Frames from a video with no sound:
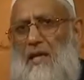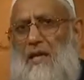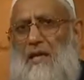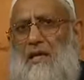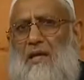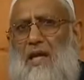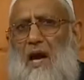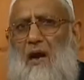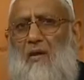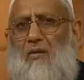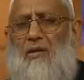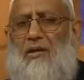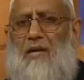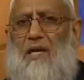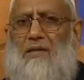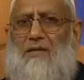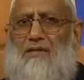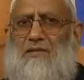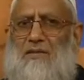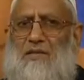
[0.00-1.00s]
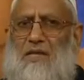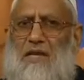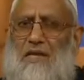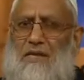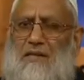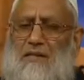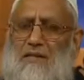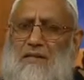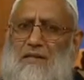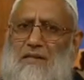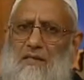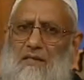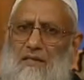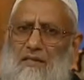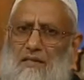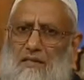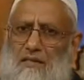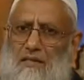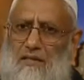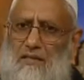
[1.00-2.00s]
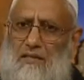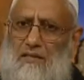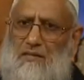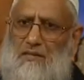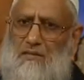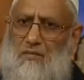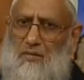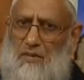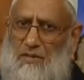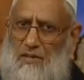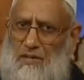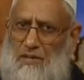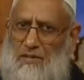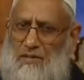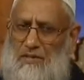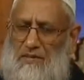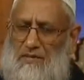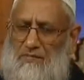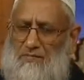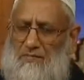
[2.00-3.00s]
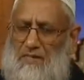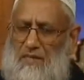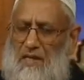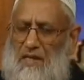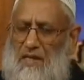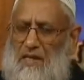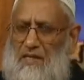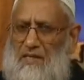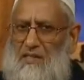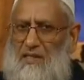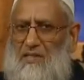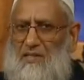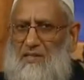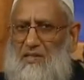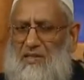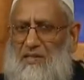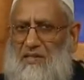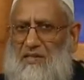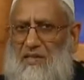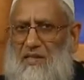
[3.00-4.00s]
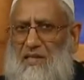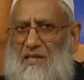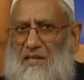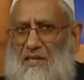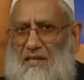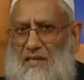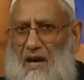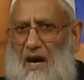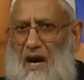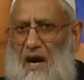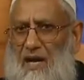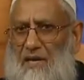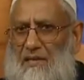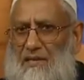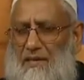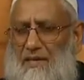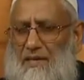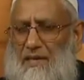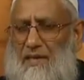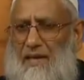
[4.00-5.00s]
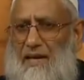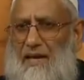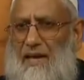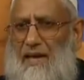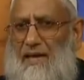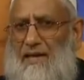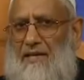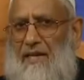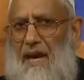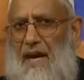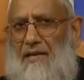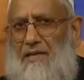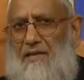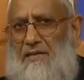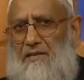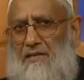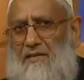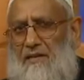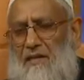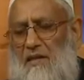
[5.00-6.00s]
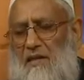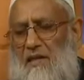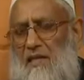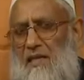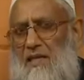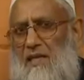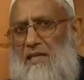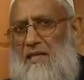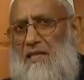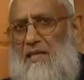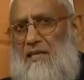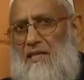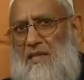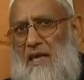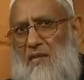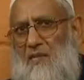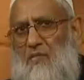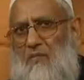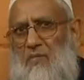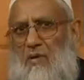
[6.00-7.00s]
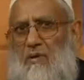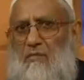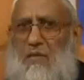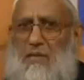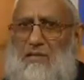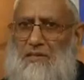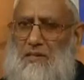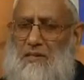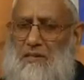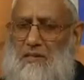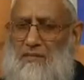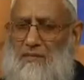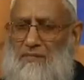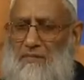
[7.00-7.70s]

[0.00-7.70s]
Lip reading: Now let us take the third words in this regard, and that is Dharbul Masal.